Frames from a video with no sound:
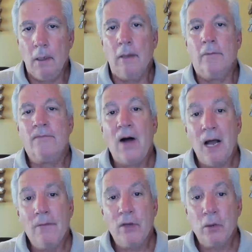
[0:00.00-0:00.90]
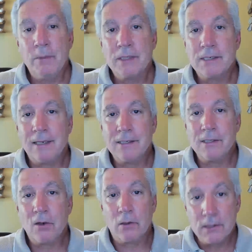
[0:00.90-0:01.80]
The five human
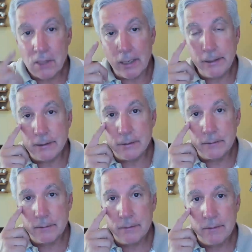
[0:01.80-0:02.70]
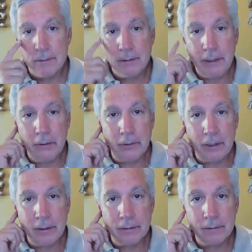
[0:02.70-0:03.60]
senses are sight,
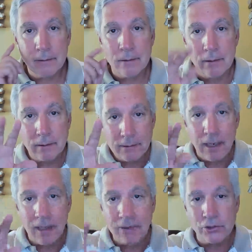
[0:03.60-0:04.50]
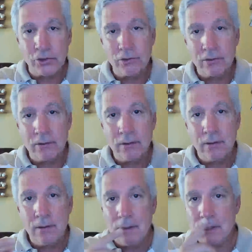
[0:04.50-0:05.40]
hearing, touch,
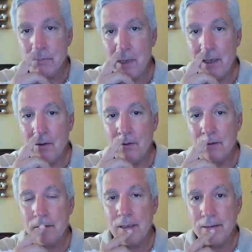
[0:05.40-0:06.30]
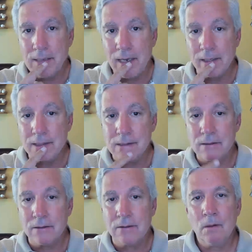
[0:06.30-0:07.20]
smell, and
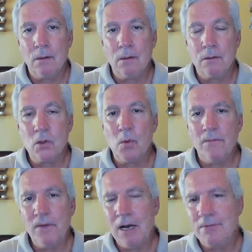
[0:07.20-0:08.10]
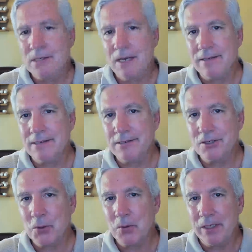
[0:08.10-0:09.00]
taste. So what five senses
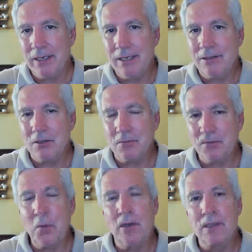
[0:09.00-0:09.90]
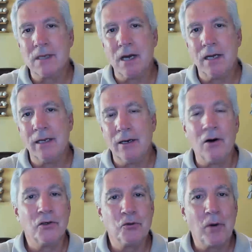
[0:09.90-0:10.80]
do we need to focus on in
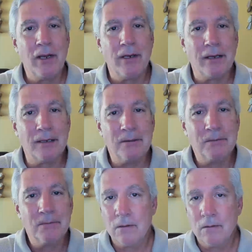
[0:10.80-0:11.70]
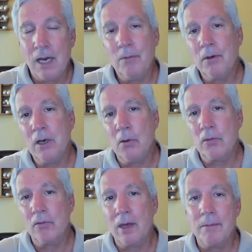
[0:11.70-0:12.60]
our trading? I will go
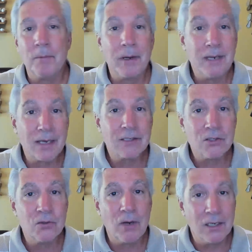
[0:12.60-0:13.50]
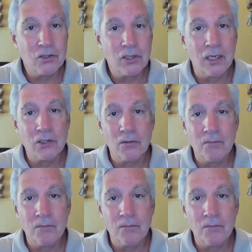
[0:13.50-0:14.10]
through them in my next two education